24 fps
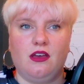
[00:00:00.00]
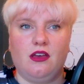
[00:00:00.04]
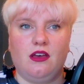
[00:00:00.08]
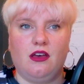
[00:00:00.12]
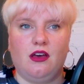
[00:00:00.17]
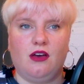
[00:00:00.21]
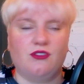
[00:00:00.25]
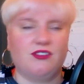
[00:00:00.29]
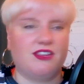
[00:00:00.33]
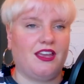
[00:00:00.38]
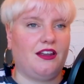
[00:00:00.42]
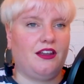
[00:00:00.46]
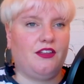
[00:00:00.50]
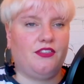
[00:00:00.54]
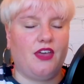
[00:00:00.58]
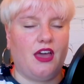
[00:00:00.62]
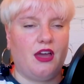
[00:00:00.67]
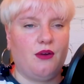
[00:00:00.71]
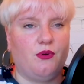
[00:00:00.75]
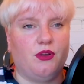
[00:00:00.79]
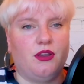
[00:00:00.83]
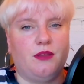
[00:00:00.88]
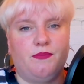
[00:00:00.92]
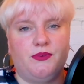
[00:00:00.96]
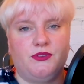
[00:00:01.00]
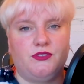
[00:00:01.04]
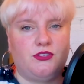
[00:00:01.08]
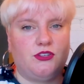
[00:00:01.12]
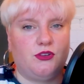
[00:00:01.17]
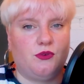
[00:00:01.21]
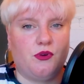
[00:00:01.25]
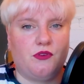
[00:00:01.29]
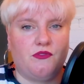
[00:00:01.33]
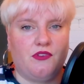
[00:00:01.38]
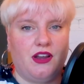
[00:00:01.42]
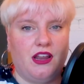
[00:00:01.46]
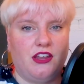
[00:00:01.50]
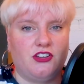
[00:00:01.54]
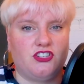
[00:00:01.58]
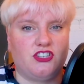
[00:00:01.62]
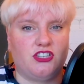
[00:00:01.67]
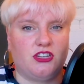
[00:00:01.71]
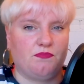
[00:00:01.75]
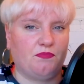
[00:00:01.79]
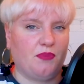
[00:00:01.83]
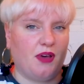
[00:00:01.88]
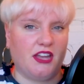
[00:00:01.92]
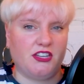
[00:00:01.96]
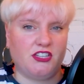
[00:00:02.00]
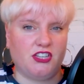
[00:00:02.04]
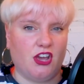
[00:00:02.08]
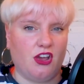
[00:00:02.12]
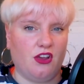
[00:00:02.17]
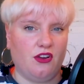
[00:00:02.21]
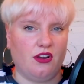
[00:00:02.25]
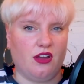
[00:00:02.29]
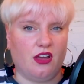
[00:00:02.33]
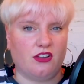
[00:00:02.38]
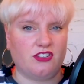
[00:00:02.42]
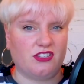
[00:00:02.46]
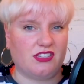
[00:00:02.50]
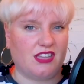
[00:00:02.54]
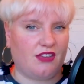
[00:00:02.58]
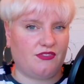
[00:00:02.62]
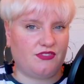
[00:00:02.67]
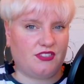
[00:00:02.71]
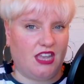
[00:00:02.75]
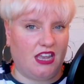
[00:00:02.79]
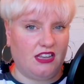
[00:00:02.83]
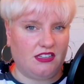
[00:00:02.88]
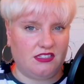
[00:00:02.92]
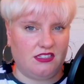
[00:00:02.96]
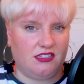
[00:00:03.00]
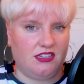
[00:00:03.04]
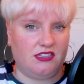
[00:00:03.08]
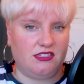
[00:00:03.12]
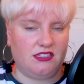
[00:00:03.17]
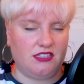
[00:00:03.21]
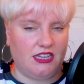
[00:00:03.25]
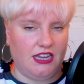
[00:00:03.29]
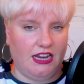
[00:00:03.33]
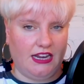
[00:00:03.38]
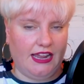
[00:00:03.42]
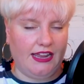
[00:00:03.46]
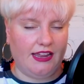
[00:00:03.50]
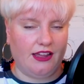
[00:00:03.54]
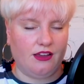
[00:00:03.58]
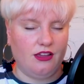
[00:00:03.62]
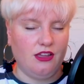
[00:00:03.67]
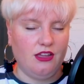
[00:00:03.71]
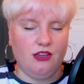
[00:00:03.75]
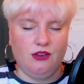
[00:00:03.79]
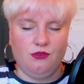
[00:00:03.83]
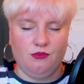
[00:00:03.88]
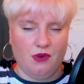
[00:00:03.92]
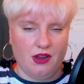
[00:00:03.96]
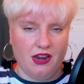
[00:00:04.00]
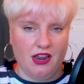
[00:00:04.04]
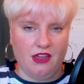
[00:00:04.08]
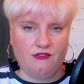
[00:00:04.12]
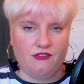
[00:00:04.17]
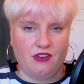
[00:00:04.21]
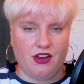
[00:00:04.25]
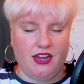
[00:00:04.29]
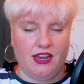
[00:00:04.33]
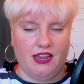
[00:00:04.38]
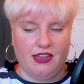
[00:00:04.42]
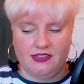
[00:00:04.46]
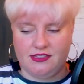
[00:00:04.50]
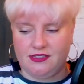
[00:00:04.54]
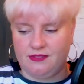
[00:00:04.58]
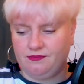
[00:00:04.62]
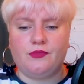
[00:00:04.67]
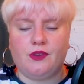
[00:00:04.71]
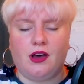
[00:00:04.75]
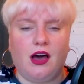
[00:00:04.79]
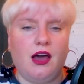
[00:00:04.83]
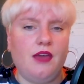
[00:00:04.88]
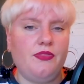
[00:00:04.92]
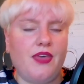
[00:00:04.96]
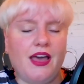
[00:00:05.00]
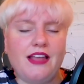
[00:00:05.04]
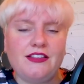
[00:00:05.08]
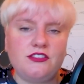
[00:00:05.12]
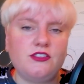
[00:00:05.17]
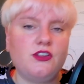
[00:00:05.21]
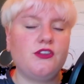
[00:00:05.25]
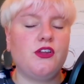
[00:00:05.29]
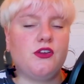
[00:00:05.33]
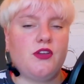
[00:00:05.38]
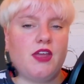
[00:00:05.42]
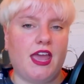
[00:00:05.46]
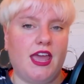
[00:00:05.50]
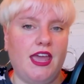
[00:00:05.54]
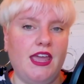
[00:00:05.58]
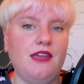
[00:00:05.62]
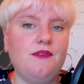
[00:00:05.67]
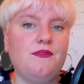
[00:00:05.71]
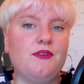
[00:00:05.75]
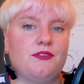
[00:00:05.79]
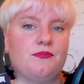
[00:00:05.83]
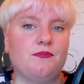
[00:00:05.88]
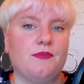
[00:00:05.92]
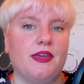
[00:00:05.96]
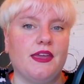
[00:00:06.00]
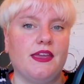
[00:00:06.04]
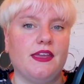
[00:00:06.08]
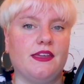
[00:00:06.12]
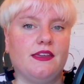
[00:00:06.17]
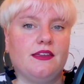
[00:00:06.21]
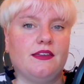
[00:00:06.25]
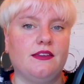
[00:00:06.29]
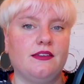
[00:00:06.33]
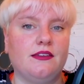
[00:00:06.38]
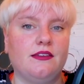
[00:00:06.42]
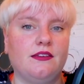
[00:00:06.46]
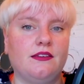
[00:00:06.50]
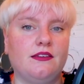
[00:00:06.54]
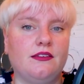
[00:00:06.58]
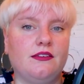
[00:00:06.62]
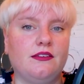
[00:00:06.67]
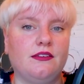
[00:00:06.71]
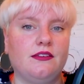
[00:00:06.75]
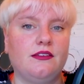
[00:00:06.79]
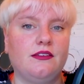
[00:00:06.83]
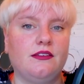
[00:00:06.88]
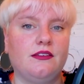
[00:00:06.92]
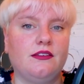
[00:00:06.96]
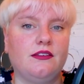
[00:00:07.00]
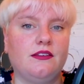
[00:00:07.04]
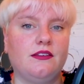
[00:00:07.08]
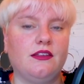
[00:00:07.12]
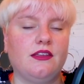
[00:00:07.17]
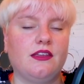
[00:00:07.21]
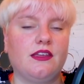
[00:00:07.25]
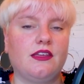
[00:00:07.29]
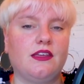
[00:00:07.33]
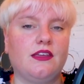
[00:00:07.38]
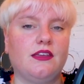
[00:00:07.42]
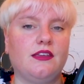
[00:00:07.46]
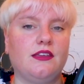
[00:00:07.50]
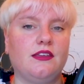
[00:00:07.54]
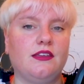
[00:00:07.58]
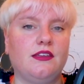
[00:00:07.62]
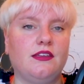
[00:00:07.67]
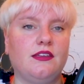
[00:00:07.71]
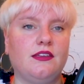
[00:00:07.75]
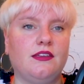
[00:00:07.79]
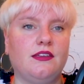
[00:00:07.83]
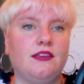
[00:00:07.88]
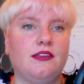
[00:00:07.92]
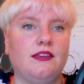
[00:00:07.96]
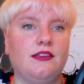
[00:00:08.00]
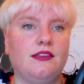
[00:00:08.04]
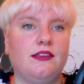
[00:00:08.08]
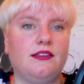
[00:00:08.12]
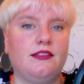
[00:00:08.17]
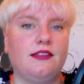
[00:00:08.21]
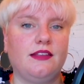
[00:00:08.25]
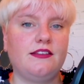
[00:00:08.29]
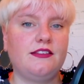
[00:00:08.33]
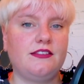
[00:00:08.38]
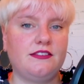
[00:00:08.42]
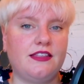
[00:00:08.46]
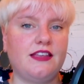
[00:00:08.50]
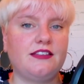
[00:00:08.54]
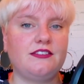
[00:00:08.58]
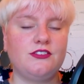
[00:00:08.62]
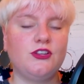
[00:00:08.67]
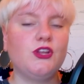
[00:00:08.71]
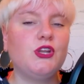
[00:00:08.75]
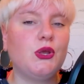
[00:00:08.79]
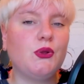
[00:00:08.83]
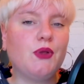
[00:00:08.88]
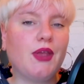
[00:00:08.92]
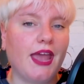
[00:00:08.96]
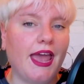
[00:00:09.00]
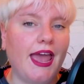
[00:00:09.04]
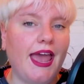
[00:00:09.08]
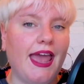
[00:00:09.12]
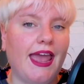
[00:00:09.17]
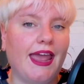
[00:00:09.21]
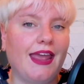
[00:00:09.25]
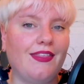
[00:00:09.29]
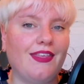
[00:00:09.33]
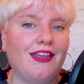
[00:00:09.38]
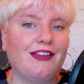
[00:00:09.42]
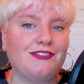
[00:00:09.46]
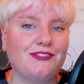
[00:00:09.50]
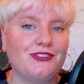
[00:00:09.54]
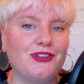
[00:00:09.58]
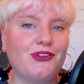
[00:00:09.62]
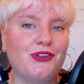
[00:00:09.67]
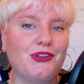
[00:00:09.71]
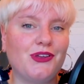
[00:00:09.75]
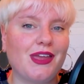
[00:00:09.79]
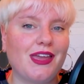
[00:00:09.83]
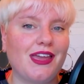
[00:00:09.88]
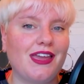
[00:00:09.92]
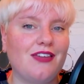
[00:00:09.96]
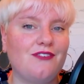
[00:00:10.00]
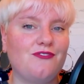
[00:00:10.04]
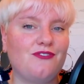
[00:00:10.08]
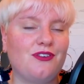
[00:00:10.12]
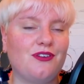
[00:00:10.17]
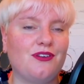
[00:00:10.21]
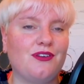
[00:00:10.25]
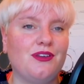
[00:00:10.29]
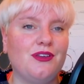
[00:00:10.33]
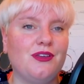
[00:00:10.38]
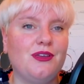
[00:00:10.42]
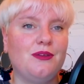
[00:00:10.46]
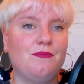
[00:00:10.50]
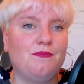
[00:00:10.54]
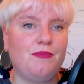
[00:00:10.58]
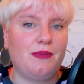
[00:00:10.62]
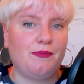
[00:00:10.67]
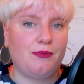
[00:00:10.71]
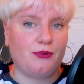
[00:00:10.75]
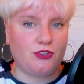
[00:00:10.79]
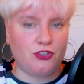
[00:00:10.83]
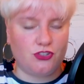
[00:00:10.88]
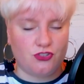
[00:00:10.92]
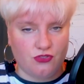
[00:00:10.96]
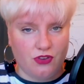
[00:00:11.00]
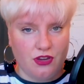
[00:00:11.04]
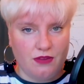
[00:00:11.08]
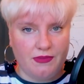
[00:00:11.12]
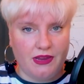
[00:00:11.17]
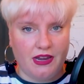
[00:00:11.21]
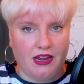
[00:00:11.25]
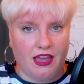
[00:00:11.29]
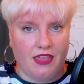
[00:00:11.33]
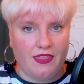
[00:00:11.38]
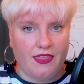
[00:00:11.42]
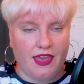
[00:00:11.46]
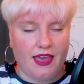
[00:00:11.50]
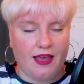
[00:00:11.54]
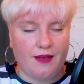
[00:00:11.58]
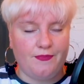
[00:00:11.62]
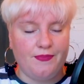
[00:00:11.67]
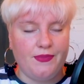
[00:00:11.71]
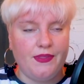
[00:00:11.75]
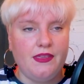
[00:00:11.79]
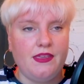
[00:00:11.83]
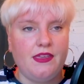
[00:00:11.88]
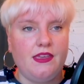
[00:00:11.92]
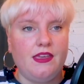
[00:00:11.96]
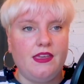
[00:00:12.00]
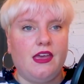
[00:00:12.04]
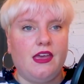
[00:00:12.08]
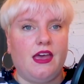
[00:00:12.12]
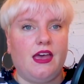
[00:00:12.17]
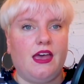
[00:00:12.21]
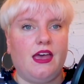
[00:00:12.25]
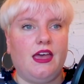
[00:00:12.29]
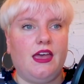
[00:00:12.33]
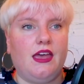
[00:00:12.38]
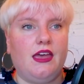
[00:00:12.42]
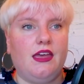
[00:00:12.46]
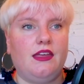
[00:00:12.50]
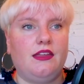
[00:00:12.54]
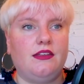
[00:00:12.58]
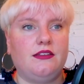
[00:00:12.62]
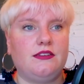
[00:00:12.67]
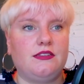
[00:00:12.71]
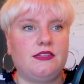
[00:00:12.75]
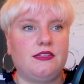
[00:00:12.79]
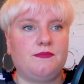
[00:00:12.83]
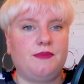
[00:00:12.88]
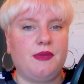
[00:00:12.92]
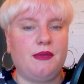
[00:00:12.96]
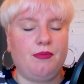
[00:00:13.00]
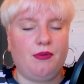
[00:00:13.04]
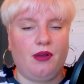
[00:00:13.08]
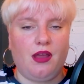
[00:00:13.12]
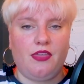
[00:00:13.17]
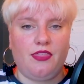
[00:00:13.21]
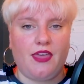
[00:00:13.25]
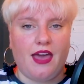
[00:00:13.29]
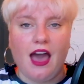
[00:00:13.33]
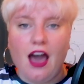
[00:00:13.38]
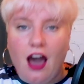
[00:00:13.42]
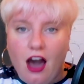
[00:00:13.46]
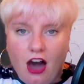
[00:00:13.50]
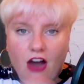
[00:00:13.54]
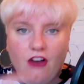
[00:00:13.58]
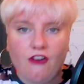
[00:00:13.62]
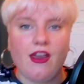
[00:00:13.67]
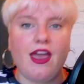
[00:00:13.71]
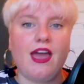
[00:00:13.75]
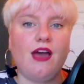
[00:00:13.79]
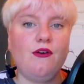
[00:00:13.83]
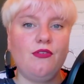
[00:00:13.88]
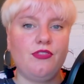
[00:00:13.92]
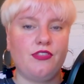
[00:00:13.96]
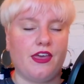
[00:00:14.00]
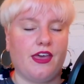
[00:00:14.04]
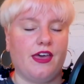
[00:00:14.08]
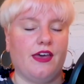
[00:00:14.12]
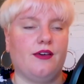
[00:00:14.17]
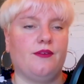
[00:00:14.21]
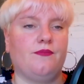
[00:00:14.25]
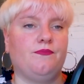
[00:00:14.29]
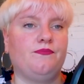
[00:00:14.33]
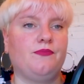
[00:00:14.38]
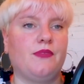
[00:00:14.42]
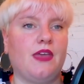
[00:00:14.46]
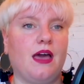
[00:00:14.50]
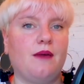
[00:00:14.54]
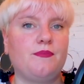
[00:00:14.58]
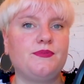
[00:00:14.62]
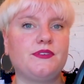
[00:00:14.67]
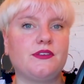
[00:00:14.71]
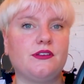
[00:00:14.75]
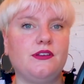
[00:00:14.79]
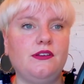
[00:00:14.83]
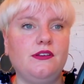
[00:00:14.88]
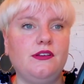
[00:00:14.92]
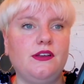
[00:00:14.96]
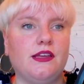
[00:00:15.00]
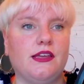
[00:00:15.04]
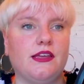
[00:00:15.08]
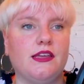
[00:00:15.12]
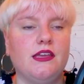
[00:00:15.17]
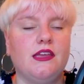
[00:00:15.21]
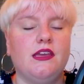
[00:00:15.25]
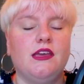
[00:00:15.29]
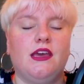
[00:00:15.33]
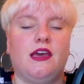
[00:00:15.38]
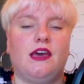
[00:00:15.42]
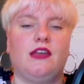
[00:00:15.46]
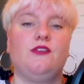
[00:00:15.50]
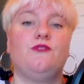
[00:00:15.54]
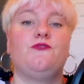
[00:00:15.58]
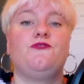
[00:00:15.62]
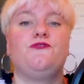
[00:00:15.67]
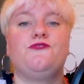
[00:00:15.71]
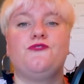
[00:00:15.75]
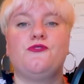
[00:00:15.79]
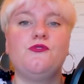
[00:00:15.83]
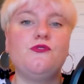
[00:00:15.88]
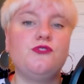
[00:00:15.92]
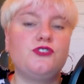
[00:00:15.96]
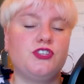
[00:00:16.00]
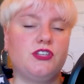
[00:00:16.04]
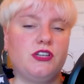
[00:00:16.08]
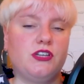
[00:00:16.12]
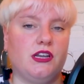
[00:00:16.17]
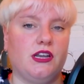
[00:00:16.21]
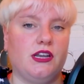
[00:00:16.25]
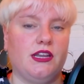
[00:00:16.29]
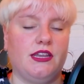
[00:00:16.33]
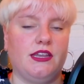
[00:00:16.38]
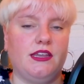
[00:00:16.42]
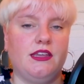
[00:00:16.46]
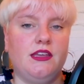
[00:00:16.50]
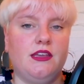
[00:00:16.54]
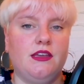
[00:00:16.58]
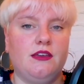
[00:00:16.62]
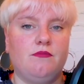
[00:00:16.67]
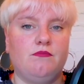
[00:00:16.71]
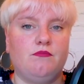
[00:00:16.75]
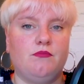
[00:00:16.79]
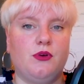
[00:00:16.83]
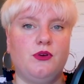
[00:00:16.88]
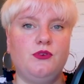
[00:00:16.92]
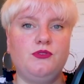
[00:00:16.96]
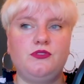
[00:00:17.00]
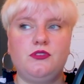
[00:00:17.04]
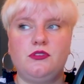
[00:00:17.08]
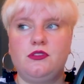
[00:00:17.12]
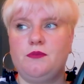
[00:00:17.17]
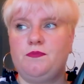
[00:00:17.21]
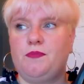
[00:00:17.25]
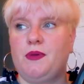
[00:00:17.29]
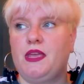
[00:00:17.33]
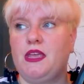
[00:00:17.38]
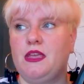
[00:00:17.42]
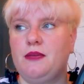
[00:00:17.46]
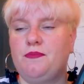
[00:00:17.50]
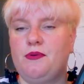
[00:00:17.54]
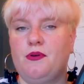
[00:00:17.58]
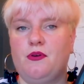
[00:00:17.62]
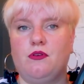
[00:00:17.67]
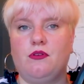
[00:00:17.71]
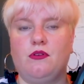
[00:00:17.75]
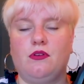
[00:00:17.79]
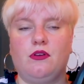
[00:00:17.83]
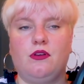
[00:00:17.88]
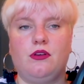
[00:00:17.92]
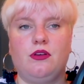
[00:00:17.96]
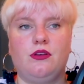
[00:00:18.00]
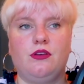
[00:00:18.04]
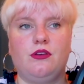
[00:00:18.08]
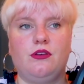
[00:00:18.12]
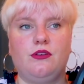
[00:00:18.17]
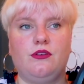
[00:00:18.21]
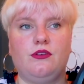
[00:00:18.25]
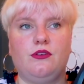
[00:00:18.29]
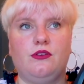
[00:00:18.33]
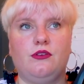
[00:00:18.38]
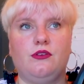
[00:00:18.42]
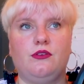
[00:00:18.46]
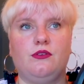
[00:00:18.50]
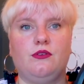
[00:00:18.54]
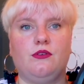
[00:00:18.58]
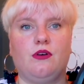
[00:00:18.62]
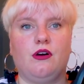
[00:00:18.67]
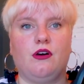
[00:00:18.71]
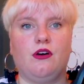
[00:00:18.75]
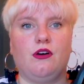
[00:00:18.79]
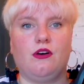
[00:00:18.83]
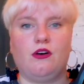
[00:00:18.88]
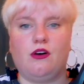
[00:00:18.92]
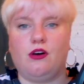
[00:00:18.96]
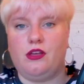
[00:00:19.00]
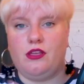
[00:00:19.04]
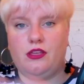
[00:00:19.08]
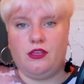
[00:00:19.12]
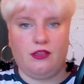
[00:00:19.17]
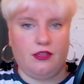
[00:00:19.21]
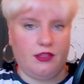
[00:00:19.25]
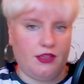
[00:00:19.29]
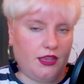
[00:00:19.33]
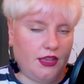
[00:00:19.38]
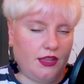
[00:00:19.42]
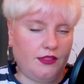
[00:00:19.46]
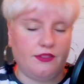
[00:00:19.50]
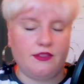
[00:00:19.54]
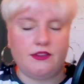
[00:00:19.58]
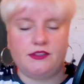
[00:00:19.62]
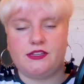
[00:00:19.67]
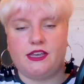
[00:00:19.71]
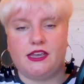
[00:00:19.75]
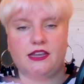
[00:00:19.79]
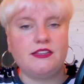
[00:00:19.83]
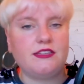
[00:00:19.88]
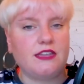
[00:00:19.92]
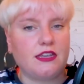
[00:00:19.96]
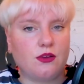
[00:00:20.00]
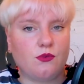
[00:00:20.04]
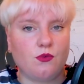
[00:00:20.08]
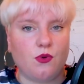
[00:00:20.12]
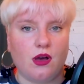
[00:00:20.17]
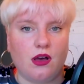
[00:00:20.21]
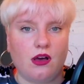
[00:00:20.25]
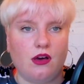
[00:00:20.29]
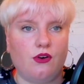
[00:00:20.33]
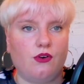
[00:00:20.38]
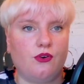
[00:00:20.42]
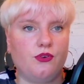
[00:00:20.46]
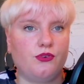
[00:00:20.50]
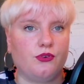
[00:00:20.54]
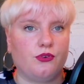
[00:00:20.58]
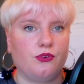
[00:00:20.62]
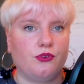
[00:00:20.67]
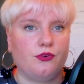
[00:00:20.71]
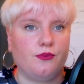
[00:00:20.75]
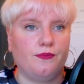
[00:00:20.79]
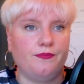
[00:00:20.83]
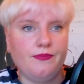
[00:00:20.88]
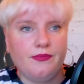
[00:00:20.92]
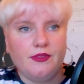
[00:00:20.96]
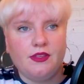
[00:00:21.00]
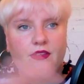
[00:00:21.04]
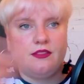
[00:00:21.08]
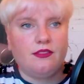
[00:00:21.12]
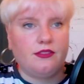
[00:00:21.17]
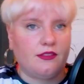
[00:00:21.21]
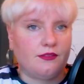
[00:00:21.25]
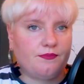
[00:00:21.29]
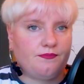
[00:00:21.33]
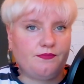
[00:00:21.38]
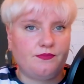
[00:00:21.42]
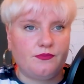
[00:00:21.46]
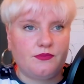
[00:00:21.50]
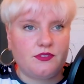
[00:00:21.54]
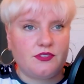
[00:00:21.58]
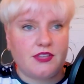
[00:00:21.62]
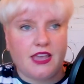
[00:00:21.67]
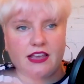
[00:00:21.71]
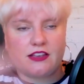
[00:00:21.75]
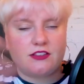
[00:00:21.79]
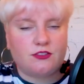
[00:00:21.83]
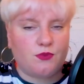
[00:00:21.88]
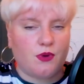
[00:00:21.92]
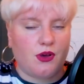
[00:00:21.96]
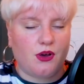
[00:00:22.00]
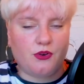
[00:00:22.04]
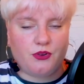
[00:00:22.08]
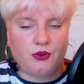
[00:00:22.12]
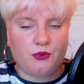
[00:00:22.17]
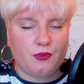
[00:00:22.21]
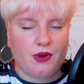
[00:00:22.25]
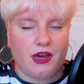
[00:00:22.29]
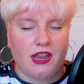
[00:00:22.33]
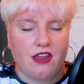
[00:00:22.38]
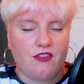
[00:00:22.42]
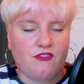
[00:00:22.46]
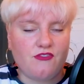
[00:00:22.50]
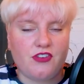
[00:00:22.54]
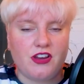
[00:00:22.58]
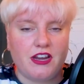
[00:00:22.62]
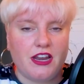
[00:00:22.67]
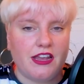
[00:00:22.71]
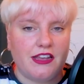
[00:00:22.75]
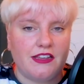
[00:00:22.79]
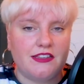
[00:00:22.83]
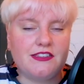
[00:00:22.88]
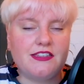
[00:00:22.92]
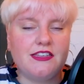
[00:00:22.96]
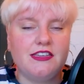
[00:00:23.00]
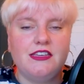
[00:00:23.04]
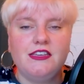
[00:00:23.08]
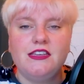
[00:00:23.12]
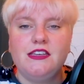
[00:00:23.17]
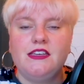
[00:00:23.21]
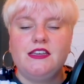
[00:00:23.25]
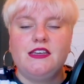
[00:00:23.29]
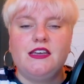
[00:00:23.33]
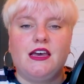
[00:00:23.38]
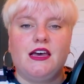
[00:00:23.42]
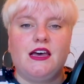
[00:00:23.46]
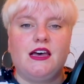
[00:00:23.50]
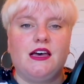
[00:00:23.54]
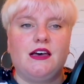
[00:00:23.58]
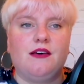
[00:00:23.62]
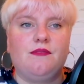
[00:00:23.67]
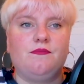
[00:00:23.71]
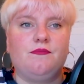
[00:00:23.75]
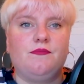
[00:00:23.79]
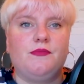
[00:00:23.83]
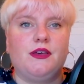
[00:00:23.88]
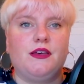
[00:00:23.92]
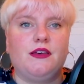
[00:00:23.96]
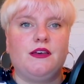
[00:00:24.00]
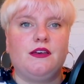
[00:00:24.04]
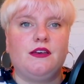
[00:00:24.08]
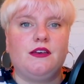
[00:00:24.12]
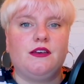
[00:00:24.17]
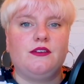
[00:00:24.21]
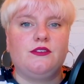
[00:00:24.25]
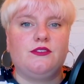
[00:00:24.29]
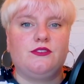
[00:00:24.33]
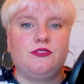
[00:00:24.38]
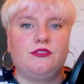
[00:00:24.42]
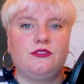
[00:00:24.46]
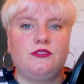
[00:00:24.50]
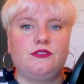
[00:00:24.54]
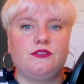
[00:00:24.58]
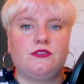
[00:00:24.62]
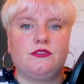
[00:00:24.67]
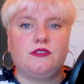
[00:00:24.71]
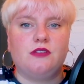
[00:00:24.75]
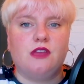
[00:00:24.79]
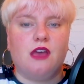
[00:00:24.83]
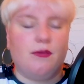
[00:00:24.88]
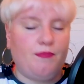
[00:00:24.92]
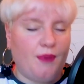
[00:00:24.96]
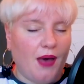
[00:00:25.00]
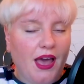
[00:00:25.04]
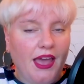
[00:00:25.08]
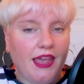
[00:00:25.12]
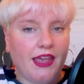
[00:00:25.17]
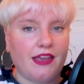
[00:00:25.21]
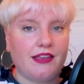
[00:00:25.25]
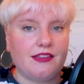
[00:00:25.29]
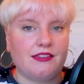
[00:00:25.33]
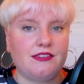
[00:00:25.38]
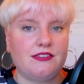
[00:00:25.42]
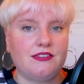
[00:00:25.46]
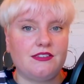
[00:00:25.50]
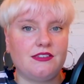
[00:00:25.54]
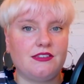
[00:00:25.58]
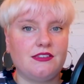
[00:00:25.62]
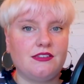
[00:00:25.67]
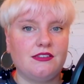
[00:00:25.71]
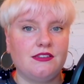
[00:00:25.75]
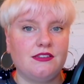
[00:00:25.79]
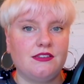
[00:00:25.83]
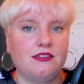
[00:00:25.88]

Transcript: I'll tell her that I want to pursue a relationship, but I don't. I'll just have sex and then see you later. Whatever it is. That's not okay with me. Like, that's not okay. That is not okay for people to treat me like that. And people like that are out there. Absolutely. And unfortunately, most of the people who are in the dating world or the sex world or whatever it is, are biased.